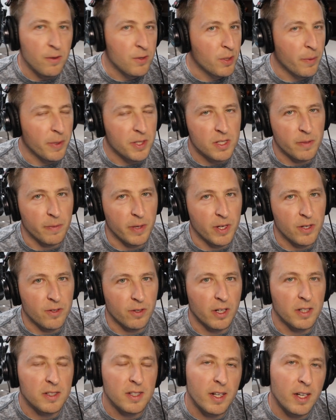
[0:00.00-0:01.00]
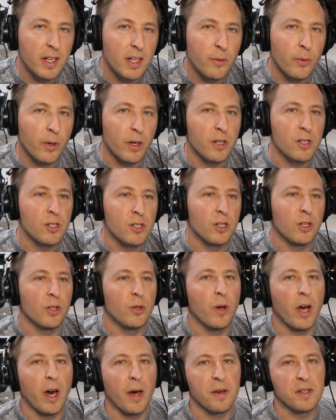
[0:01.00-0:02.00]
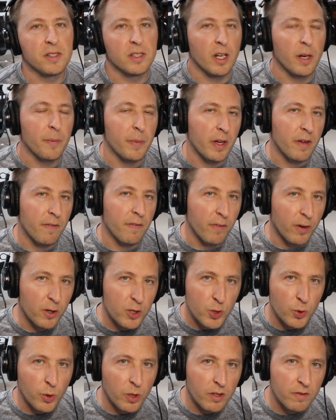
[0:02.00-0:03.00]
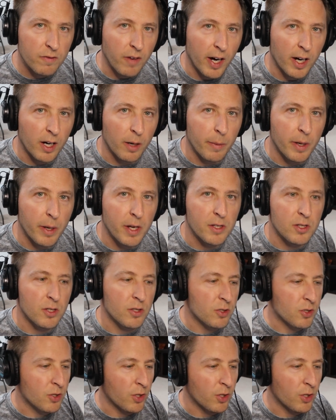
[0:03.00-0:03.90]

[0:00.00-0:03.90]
Hey YouTube, it's Dimitri, and today we're going to show you how to set up a virtual environment.